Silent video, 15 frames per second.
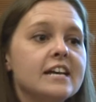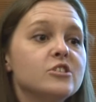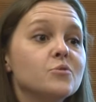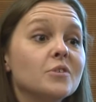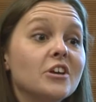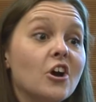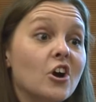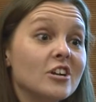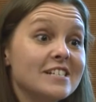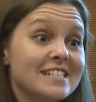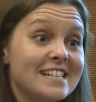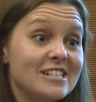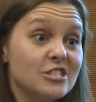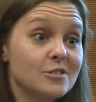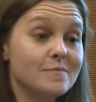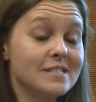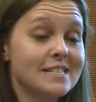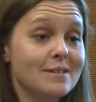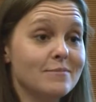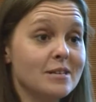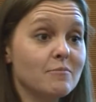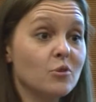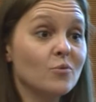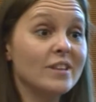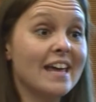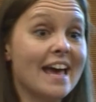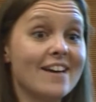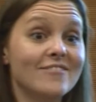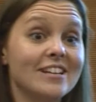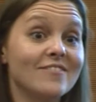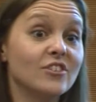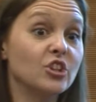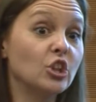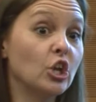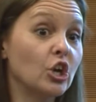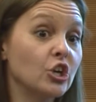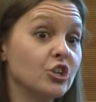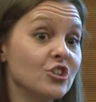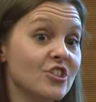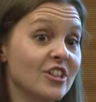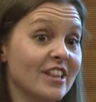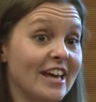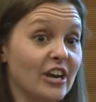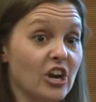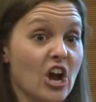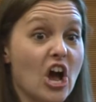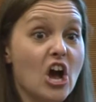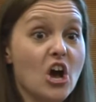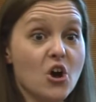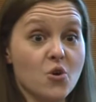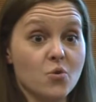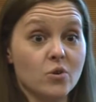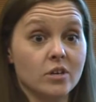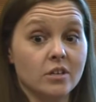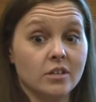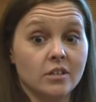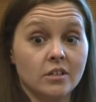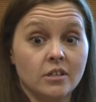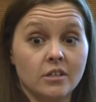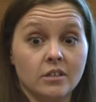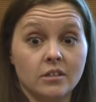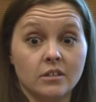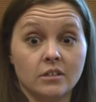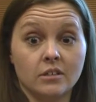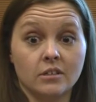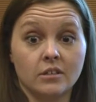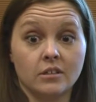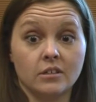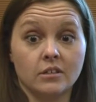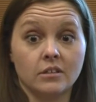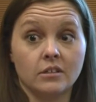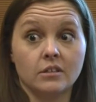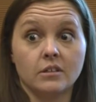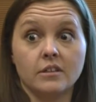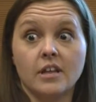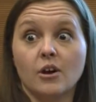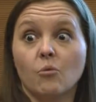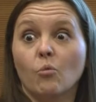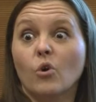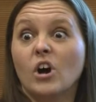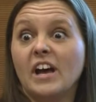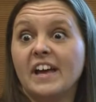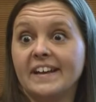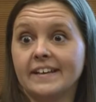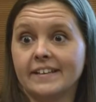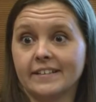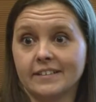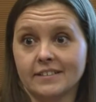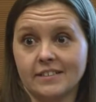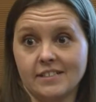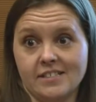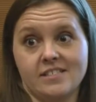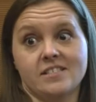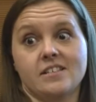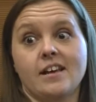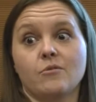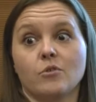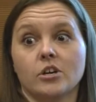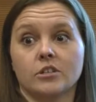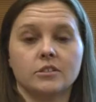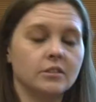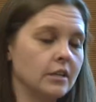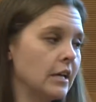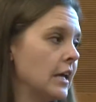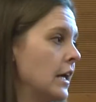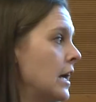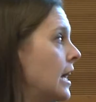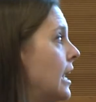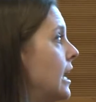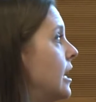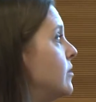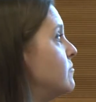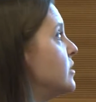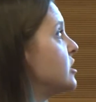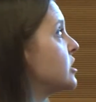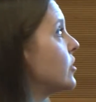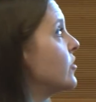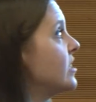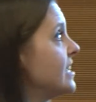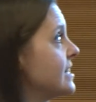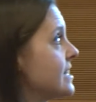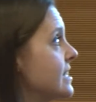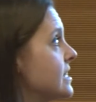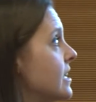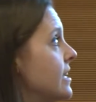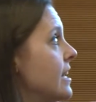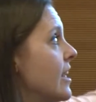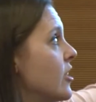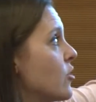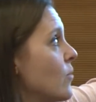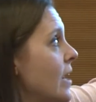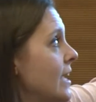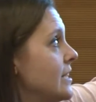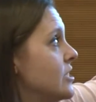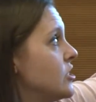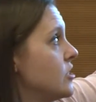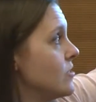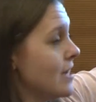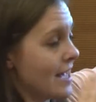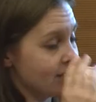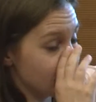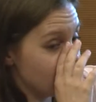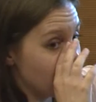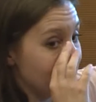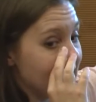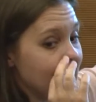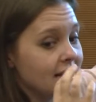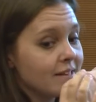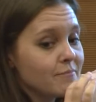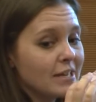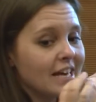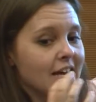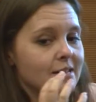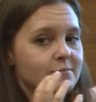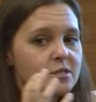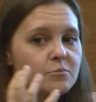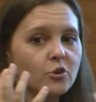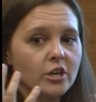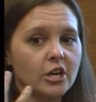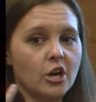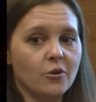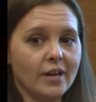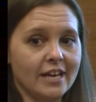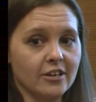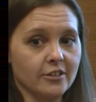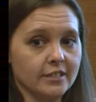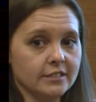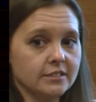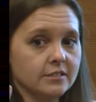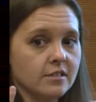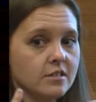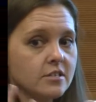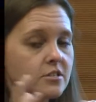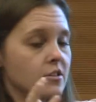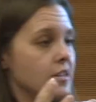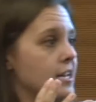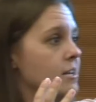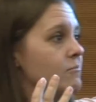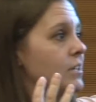It's really hard to teach them in September when they haven't even learned the letter O that one is a sight word. Um, so this is another way to do that so that it becomes more coherent, so that it